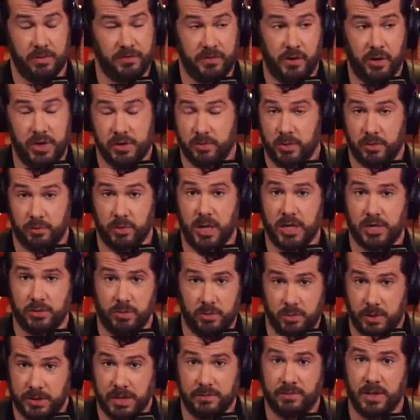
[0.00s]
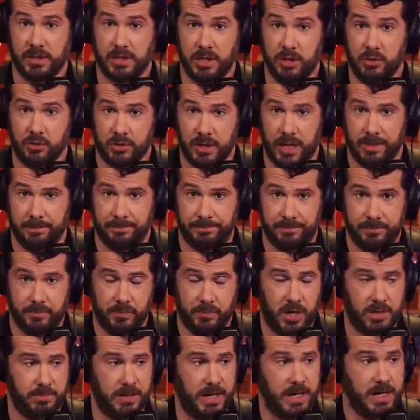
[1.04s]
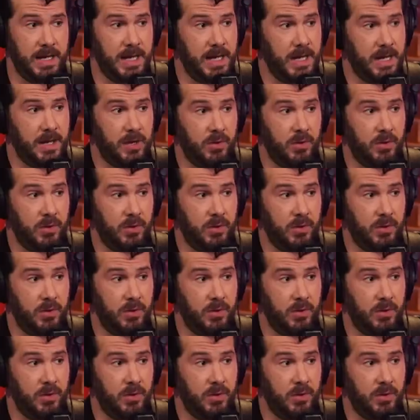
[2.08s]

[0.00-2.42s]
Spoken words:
Furious with Russia, with what they've done to Ukraine. Pardon me.